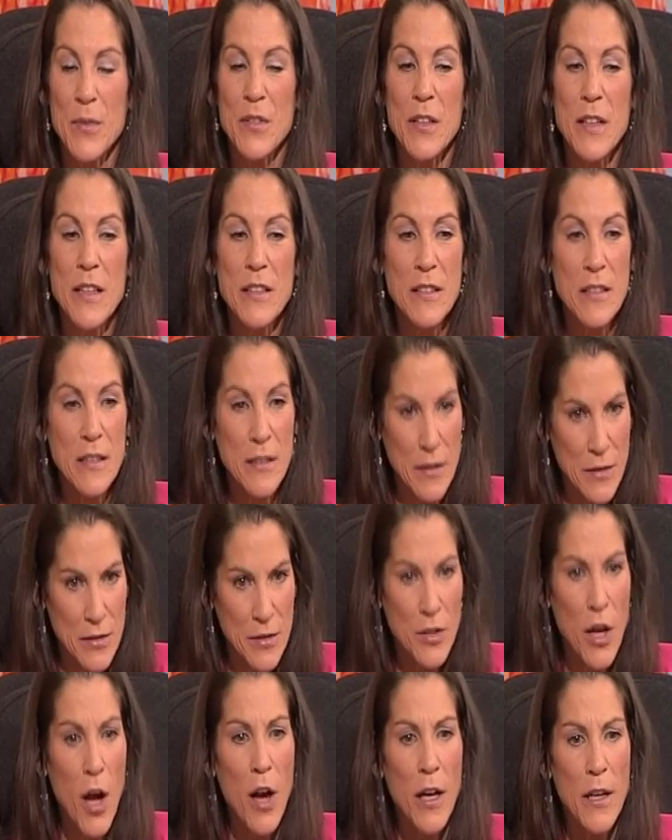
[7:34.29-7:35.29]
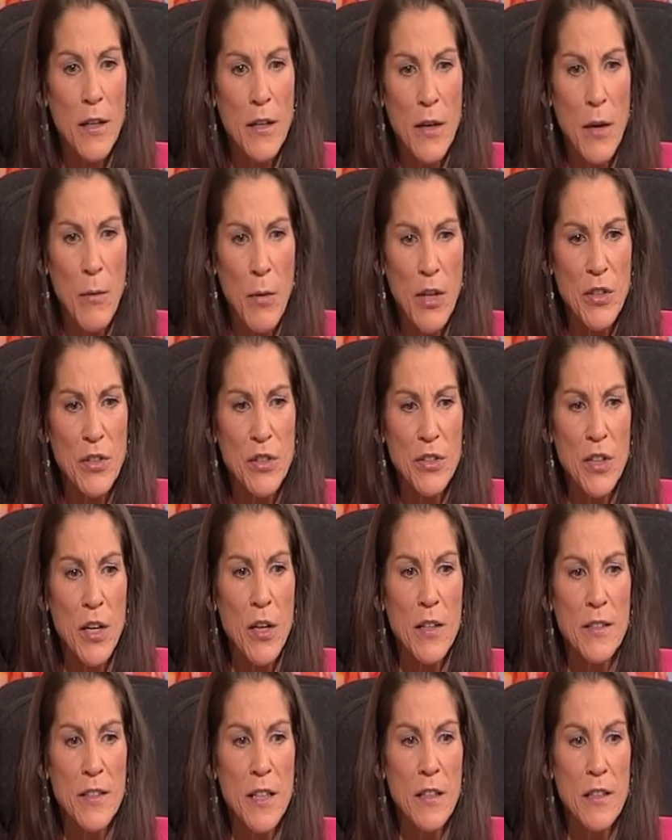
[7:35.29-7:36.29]
So let's talk. Why don't you
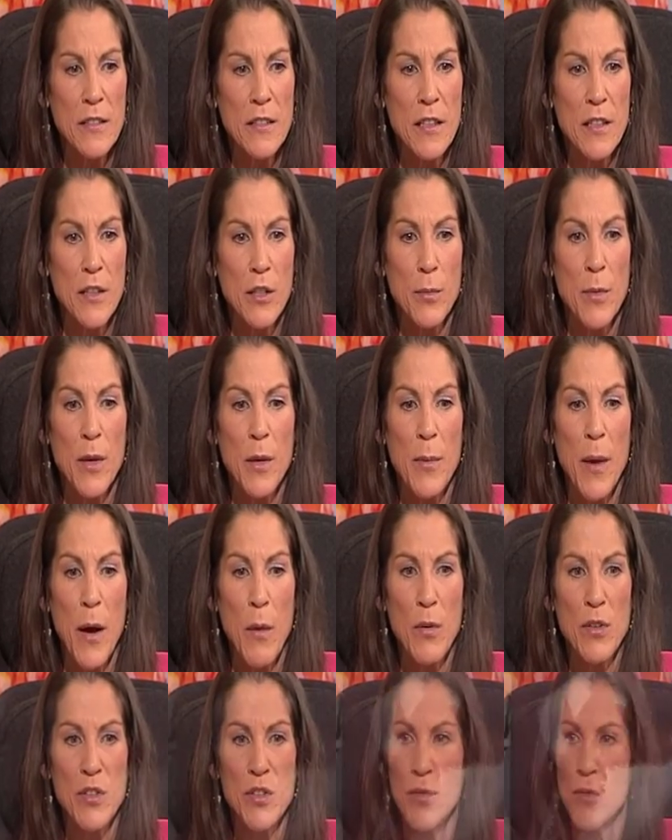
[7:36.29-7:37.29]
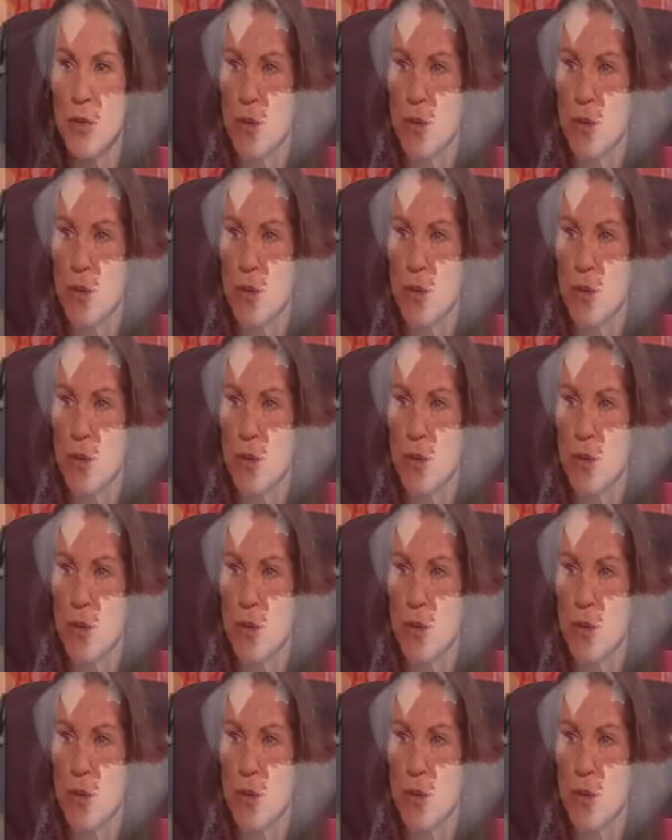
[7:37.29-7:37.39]
tell us a little bit about what you've